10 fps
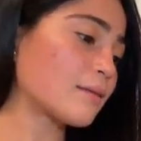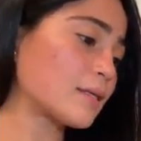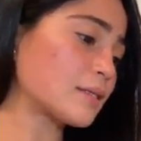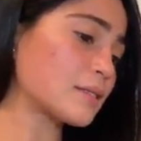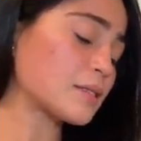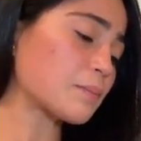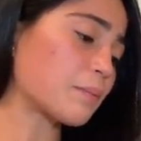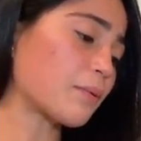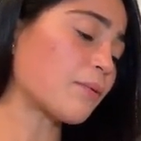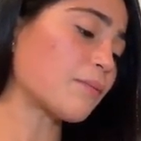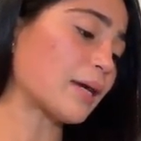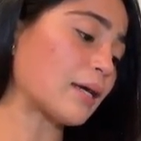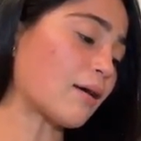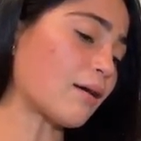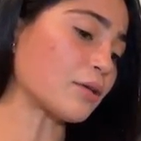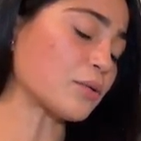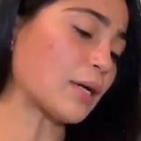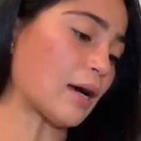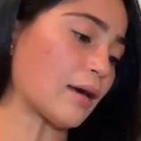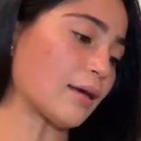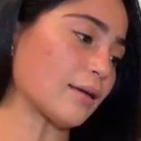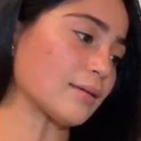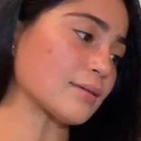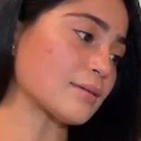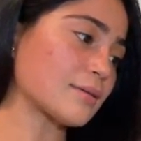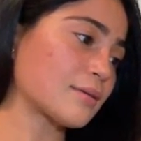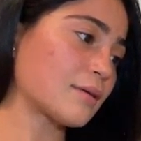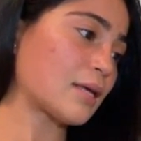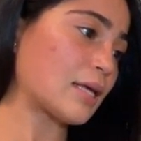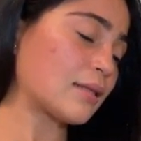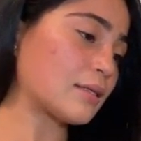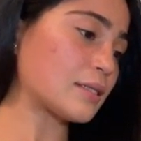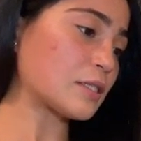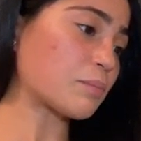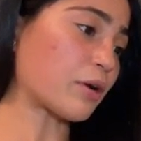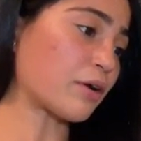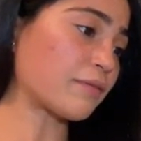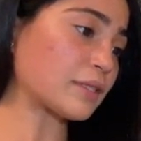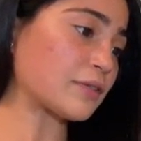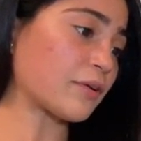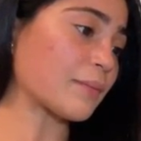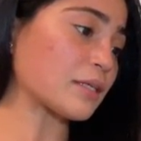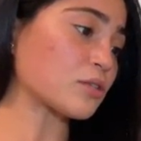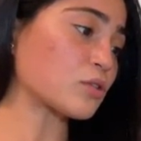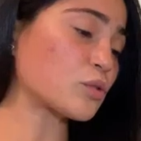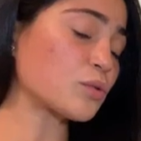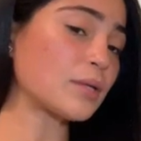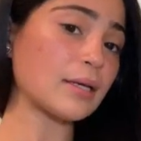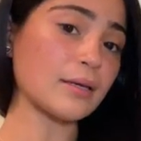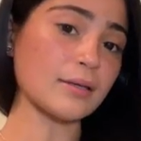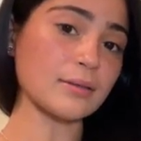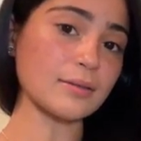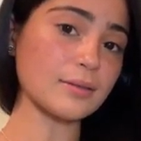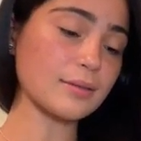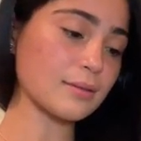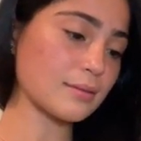This is, oh my God, you guys. This is perfect for my students.